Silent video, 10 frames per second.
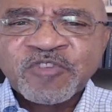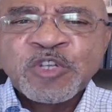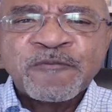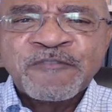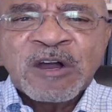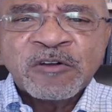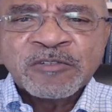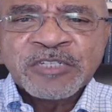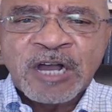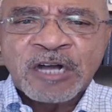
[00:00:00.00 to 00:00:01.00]
two
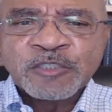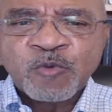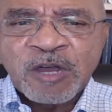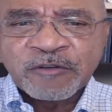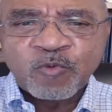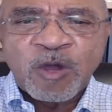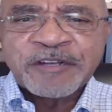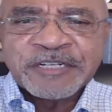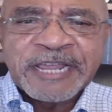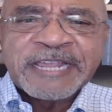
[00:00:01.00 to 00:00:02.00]
phone calls, one
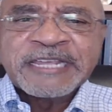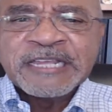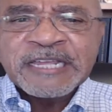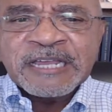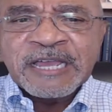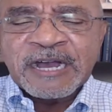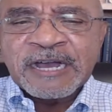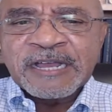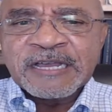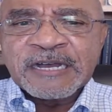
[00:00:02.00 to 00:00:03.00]
one day
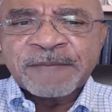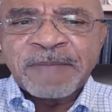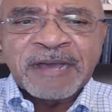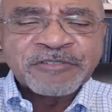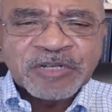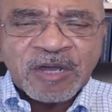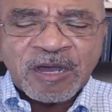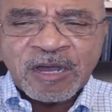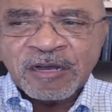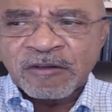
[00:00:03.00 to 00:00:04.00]
uh, uh, about
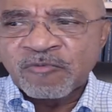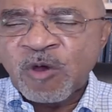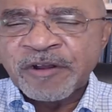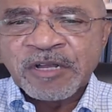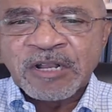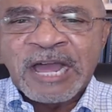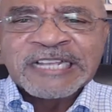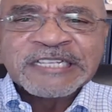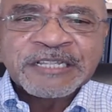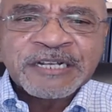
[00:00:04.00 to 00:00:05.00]
uh, one
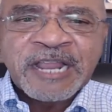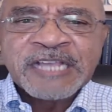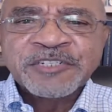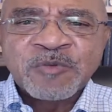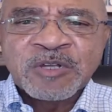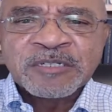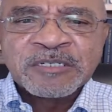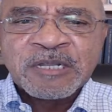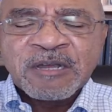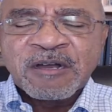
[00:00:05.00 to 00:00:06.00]
o'clock, and the next
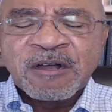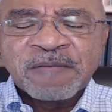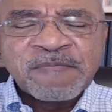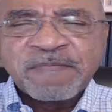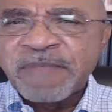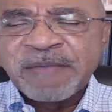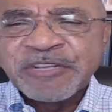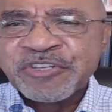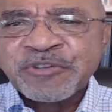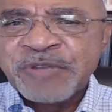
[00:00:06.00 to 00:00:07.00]
one, or
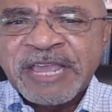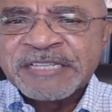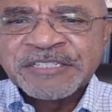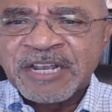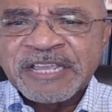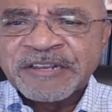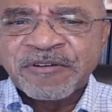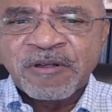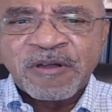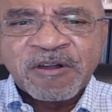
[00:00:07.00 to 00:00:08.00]
maybe two days
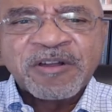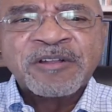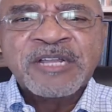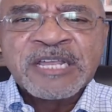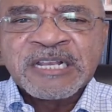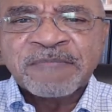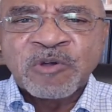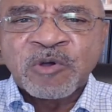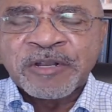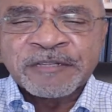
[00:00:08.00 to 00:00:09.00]
later, early in the
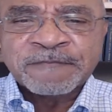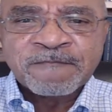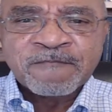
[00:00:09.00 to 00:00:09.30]
morning.